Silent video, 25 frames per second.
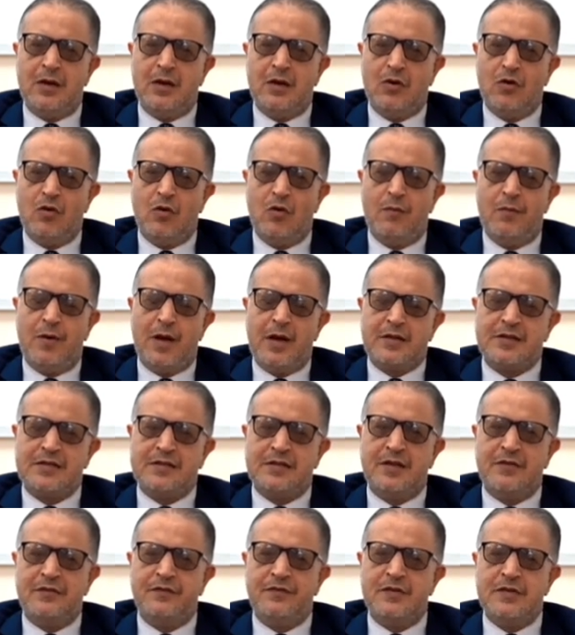Low back
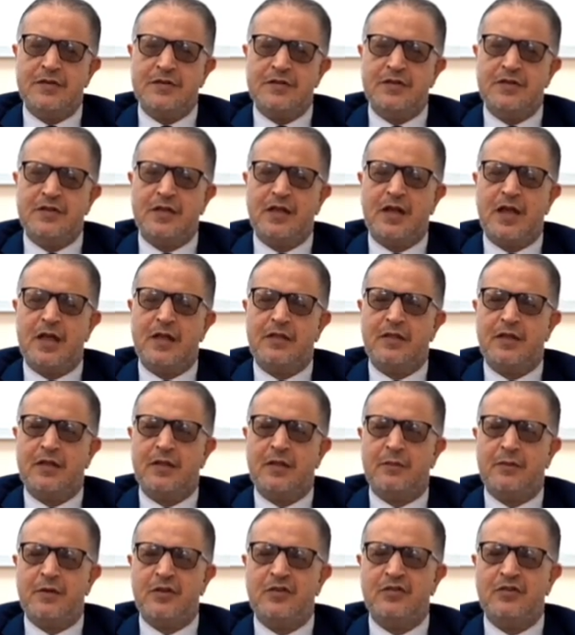stiffness indicate that
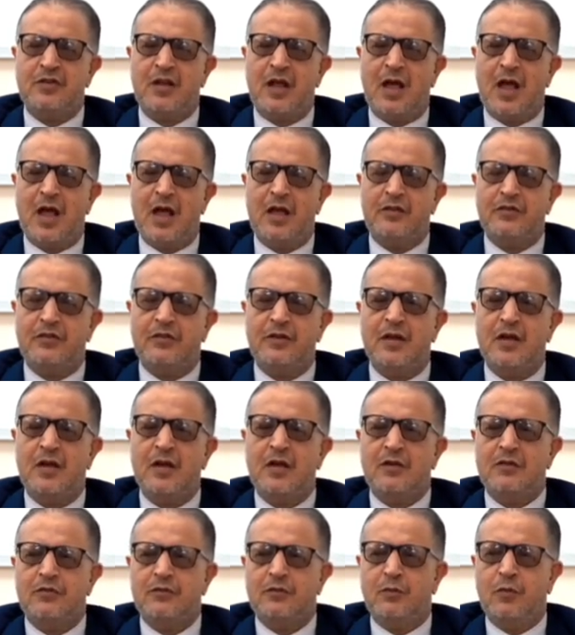the patient has
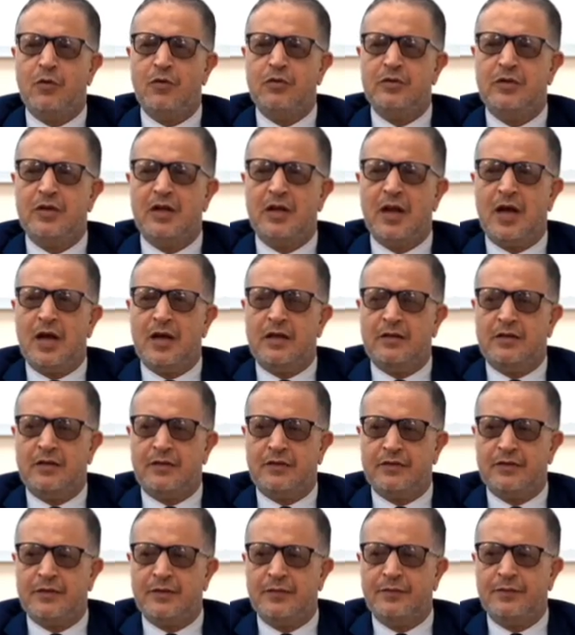
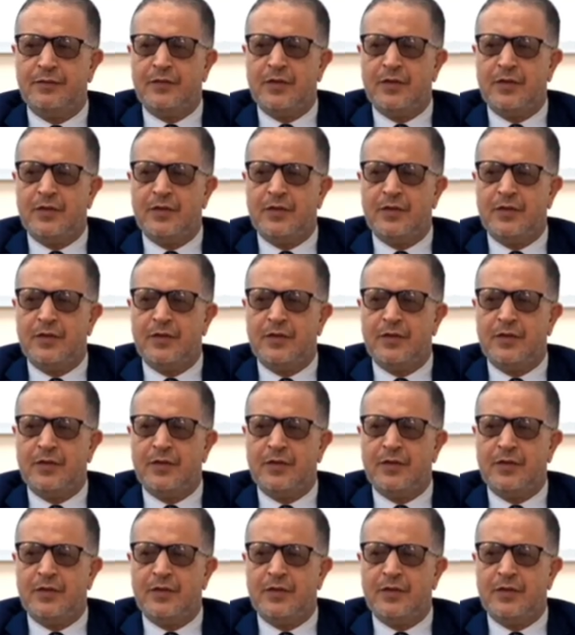spondylitis.